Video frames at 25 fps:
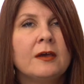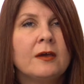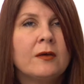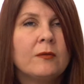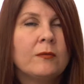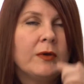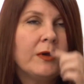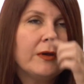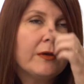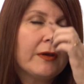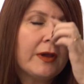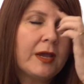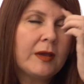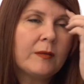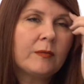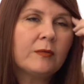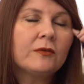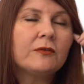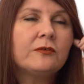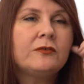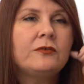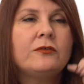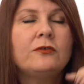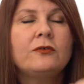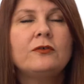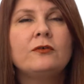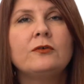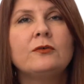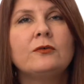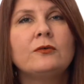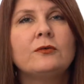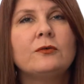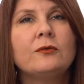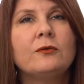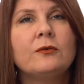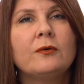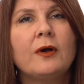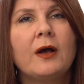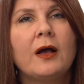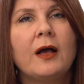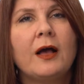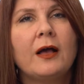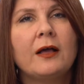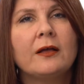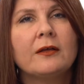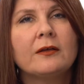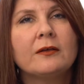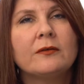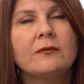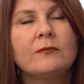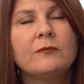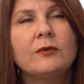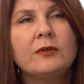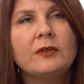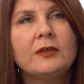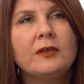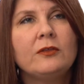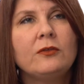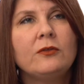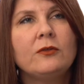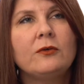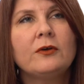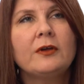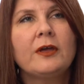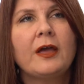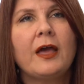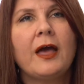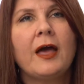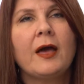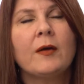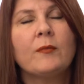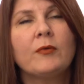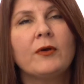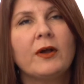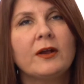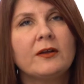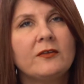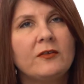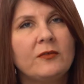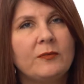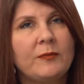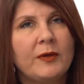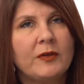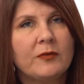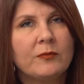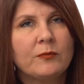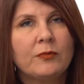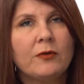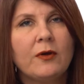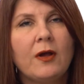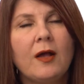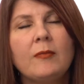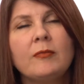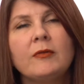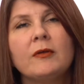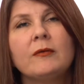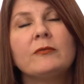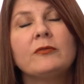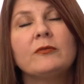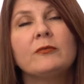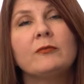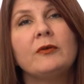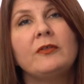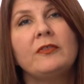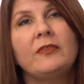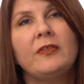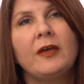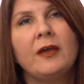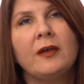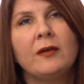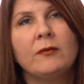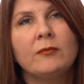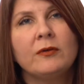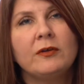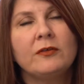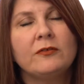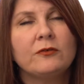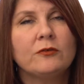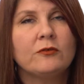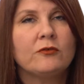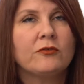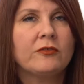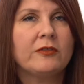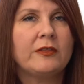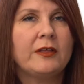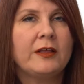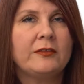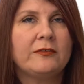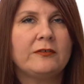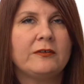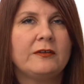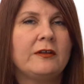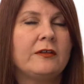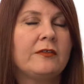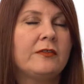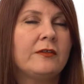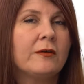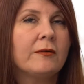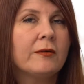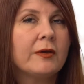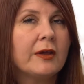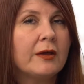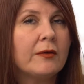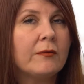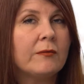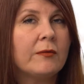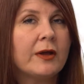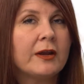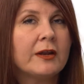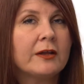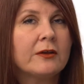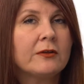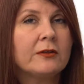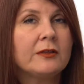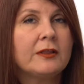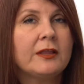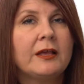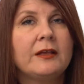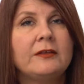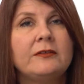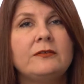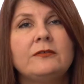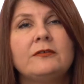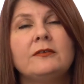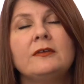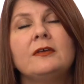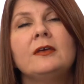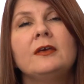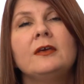We are able to really look at practice-based problems with a research lens and a theoretical lens.